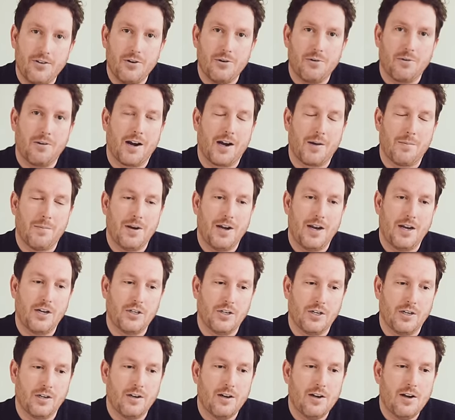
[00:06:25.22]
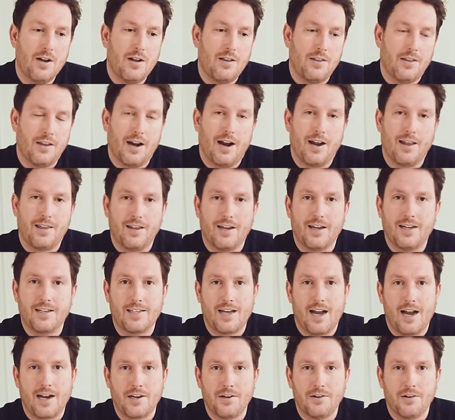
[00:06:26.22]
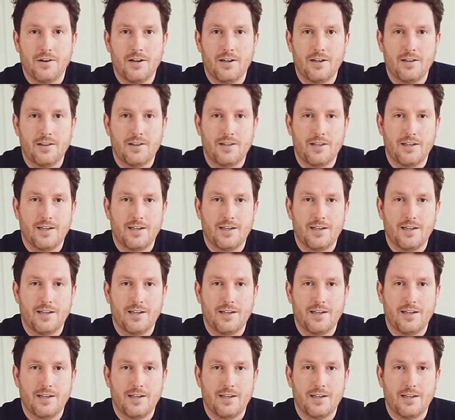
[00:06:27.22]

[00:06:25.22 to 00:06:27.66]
you a recommendation that I think is accurate,